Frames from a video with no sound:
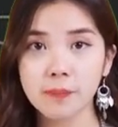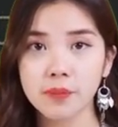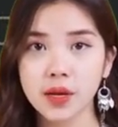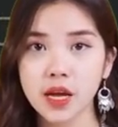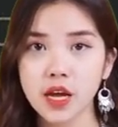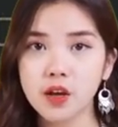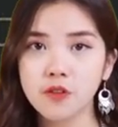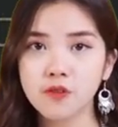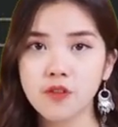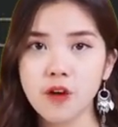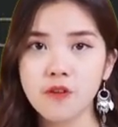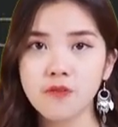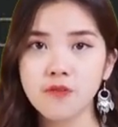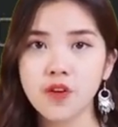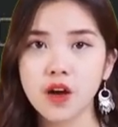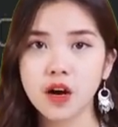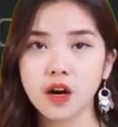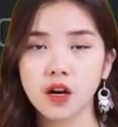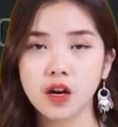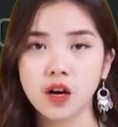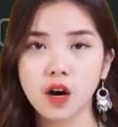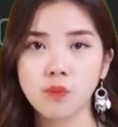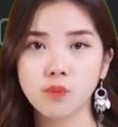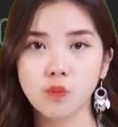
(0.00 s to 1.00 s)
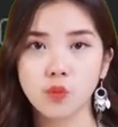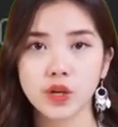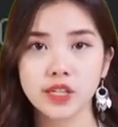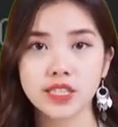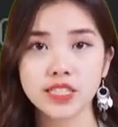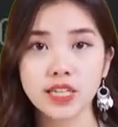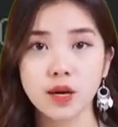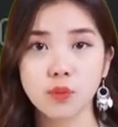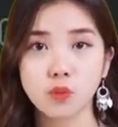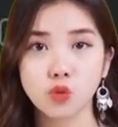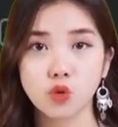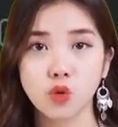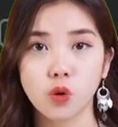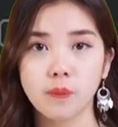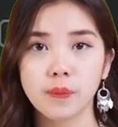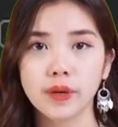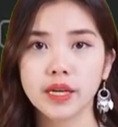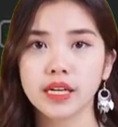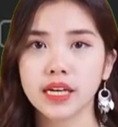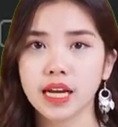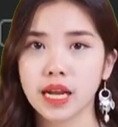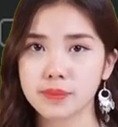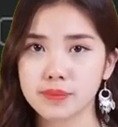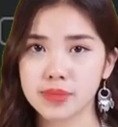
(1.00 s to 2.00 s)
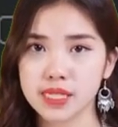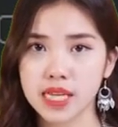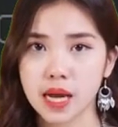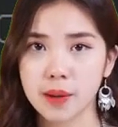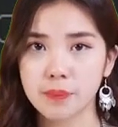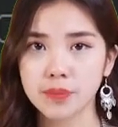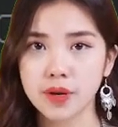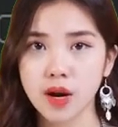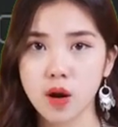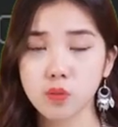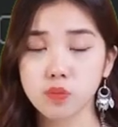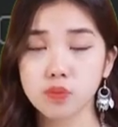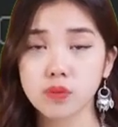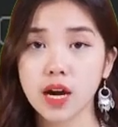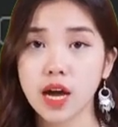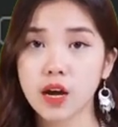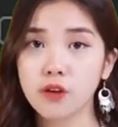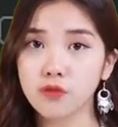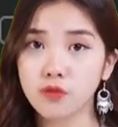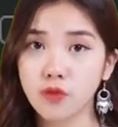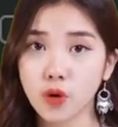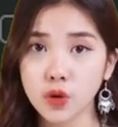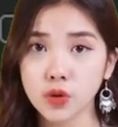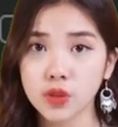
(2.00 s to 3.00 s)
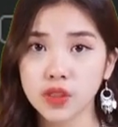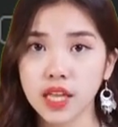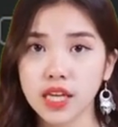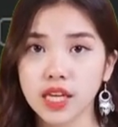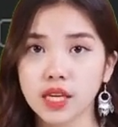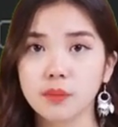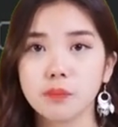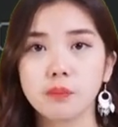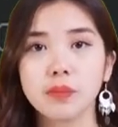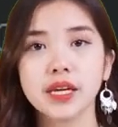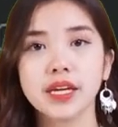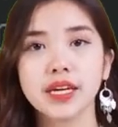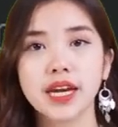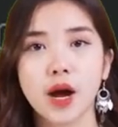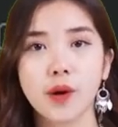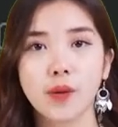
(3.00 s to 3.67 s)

stimulating the various sensory centers of the brain.